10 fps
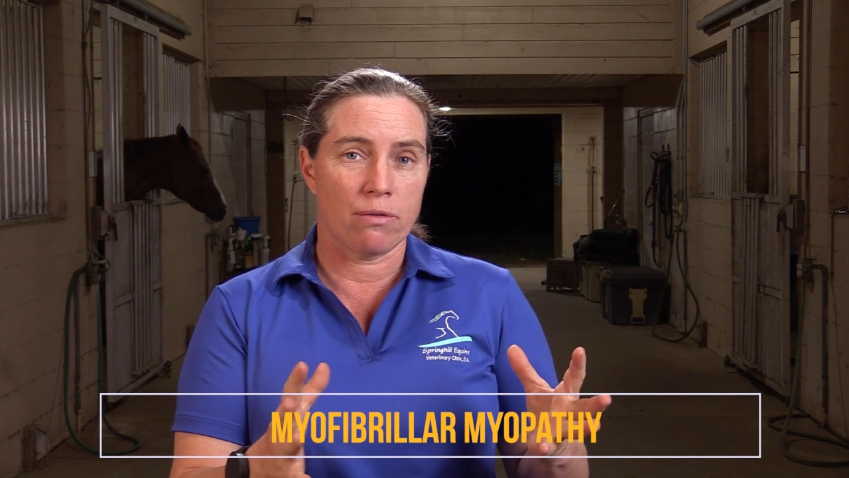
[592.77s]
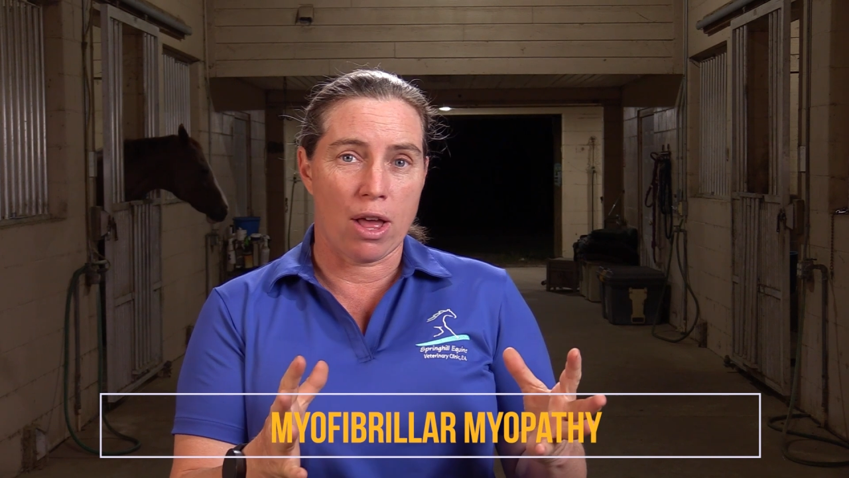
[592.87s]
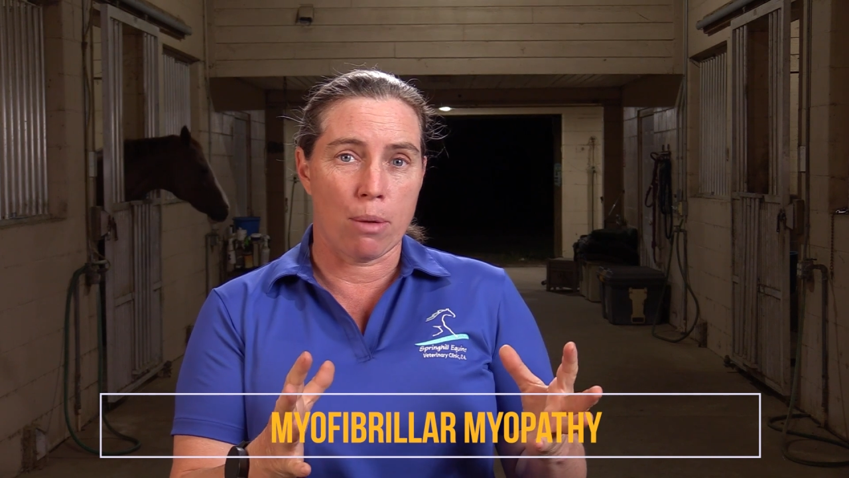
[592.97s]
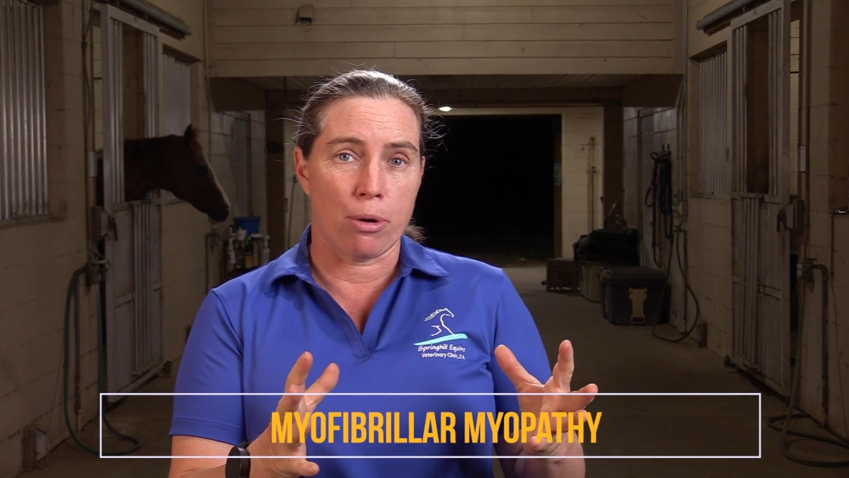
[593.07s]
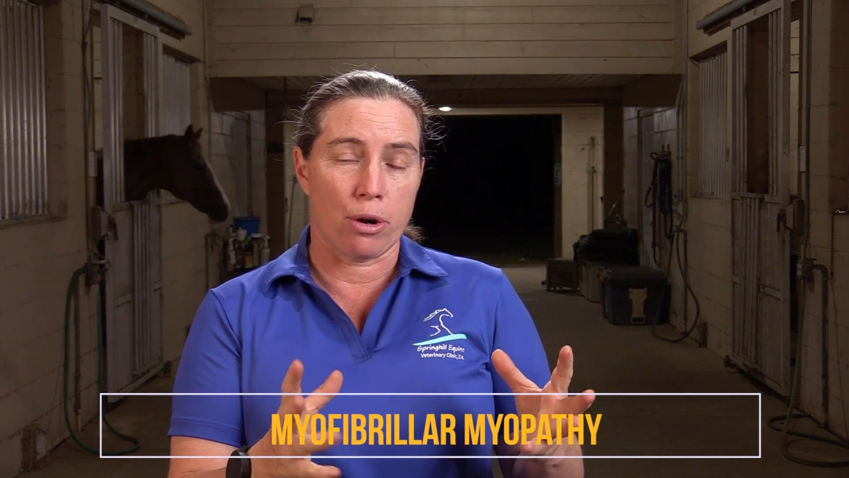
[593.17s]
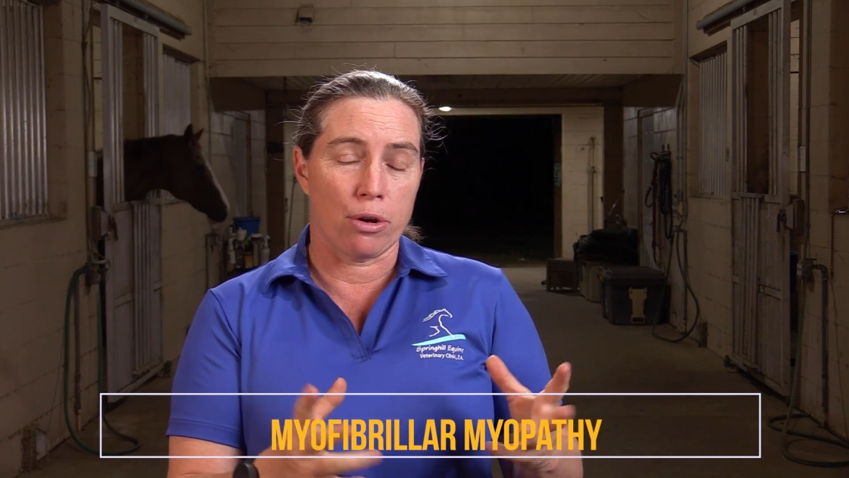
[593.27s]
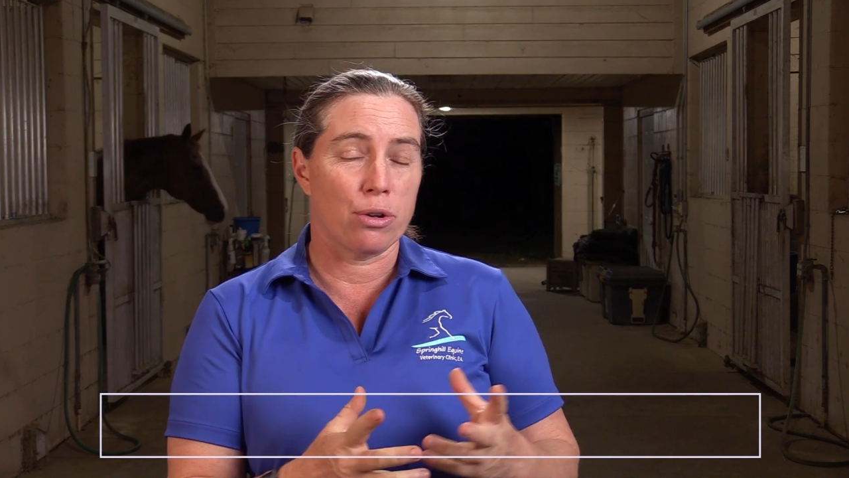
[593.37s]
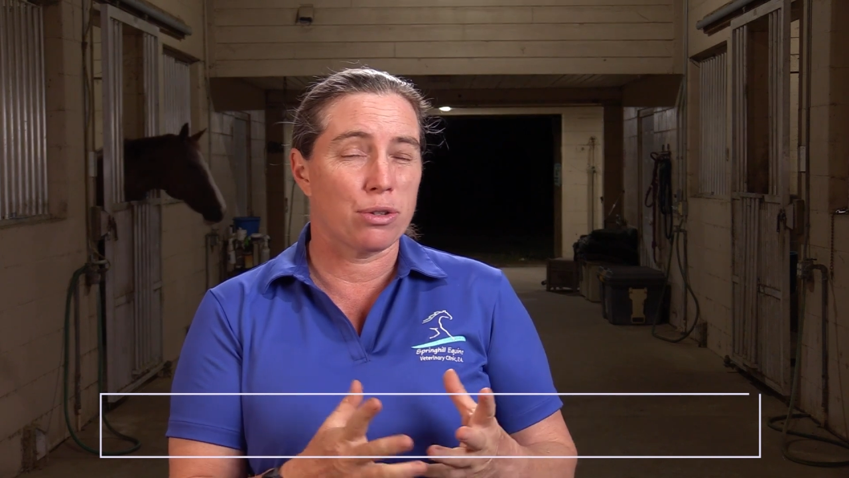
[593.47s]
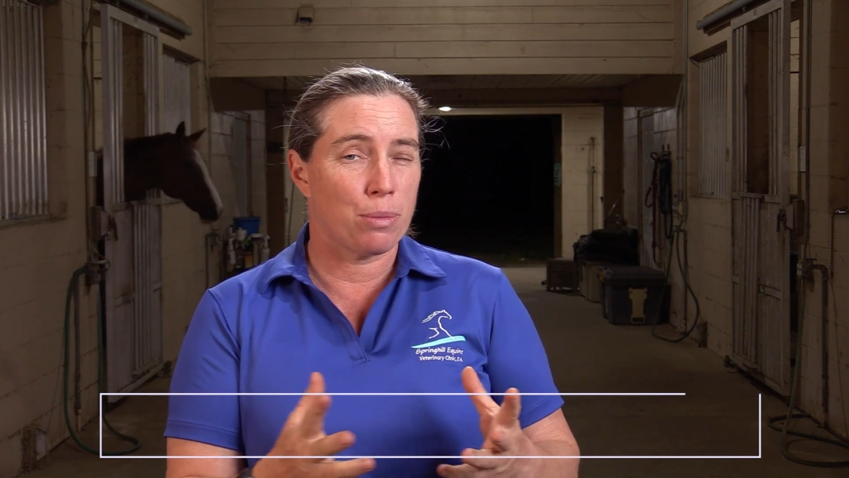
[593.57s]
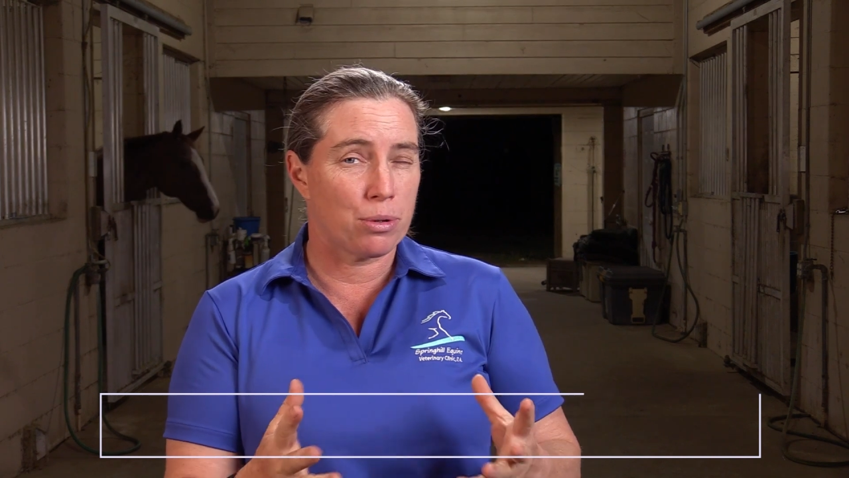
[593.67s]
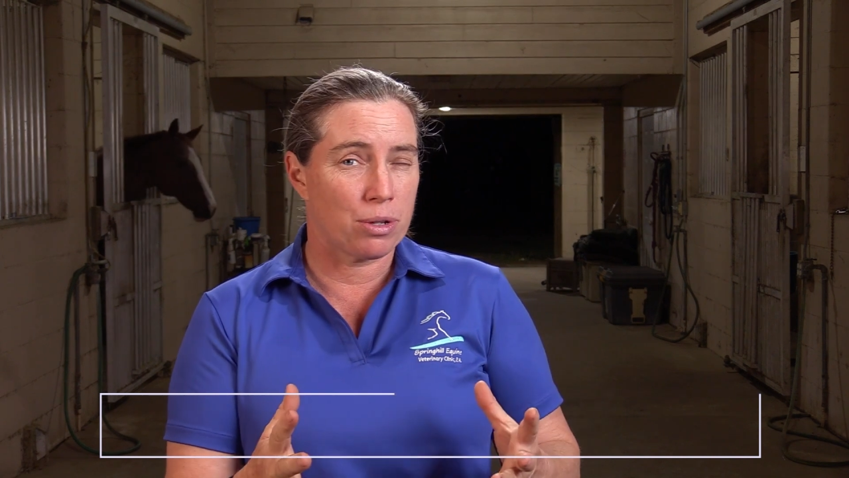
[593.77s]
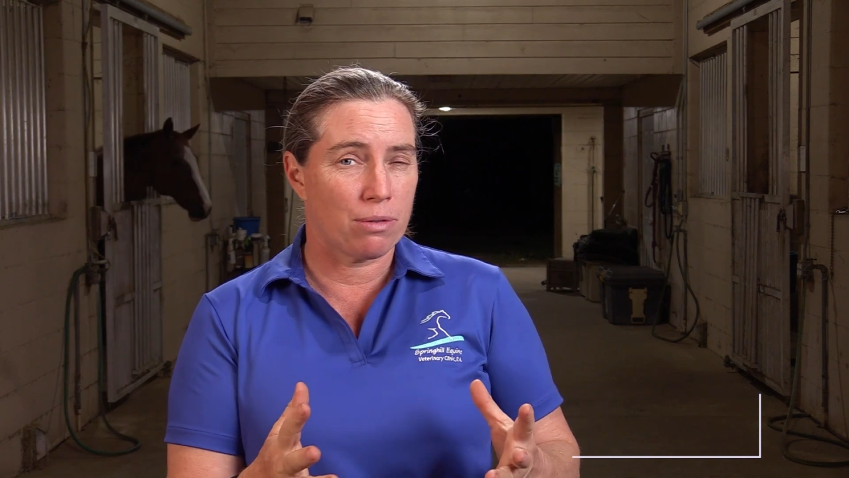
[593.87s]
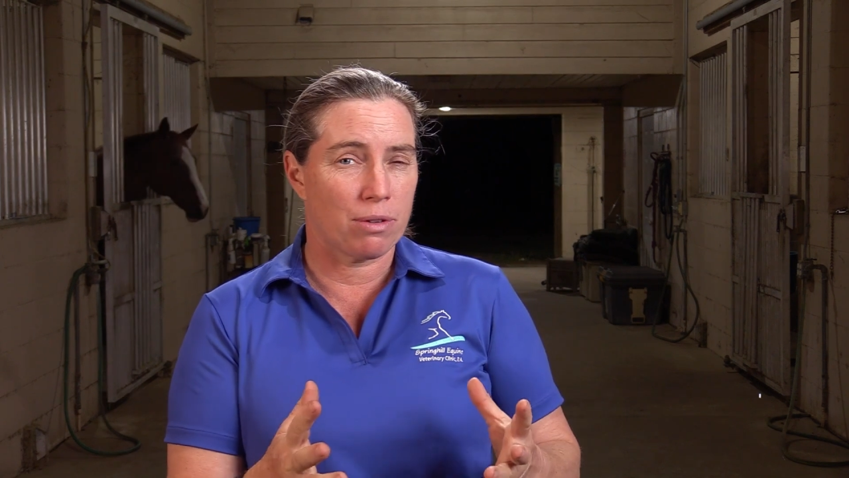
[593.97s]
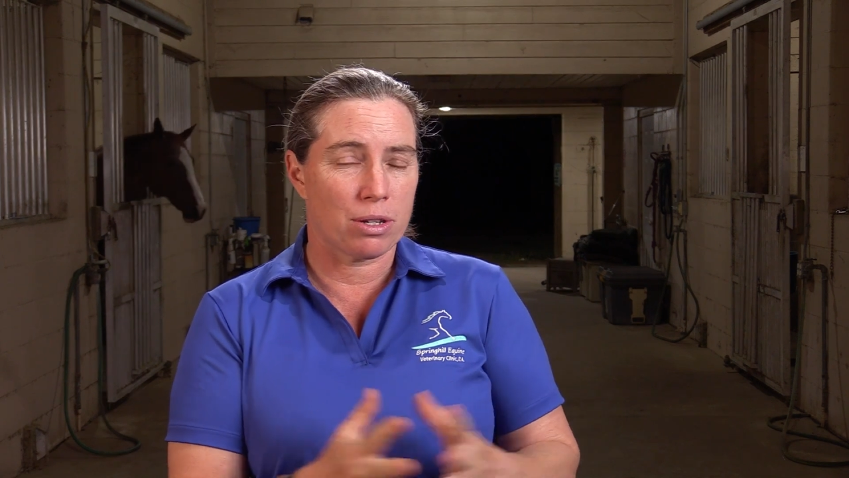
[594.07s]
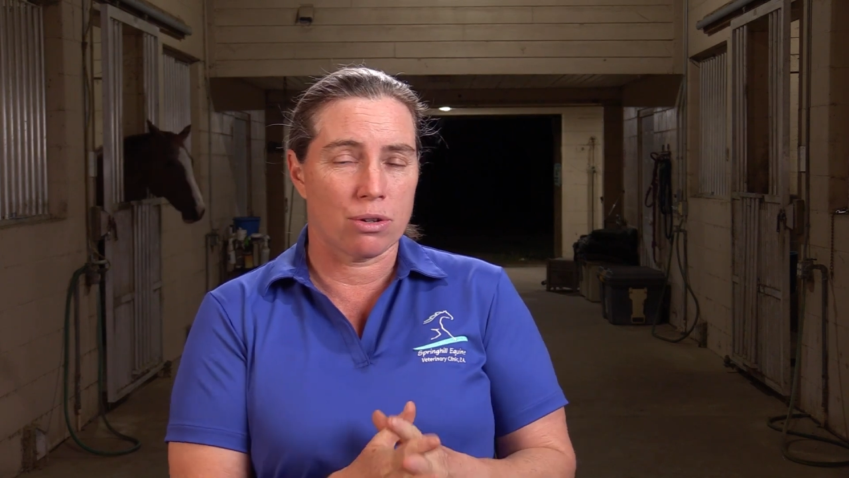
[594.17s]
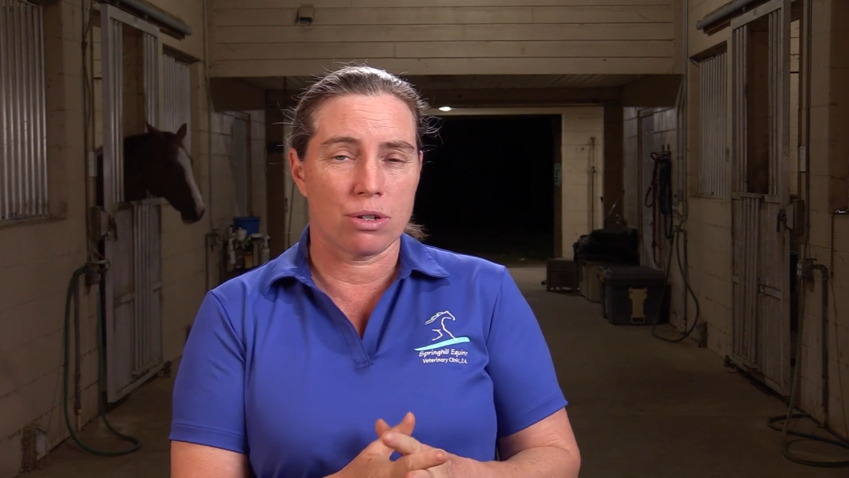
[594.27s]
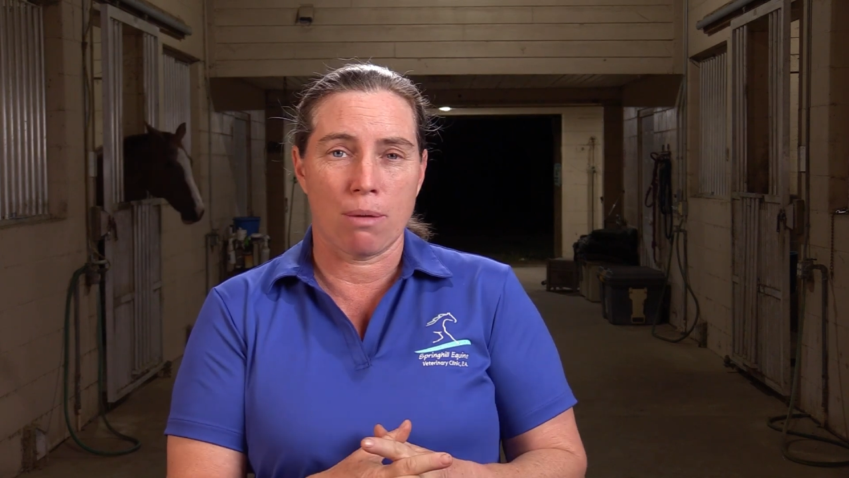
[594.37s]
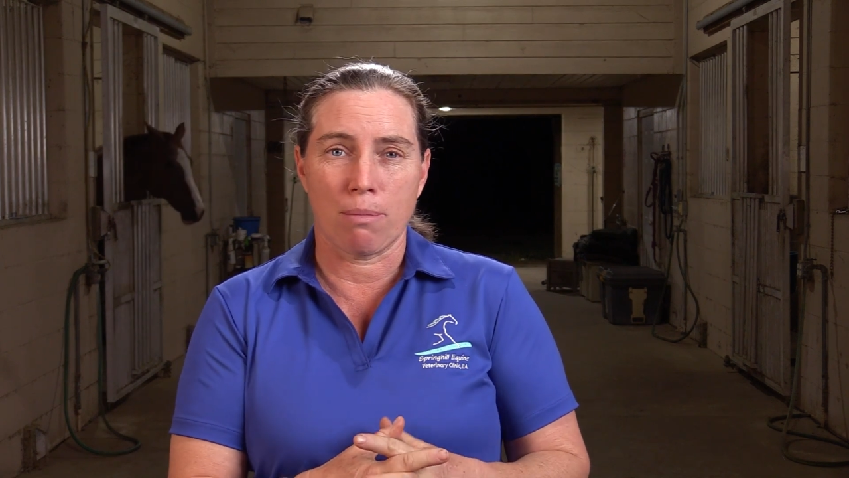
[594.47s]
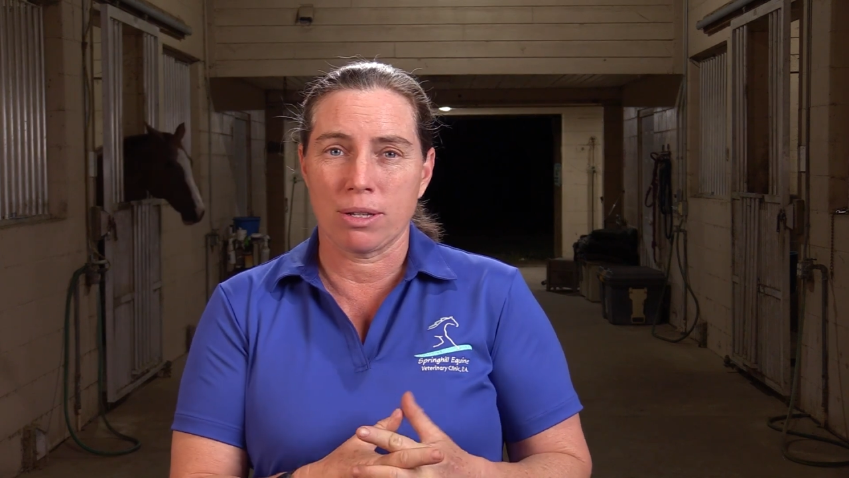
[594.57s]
Valberg, who does most of the research on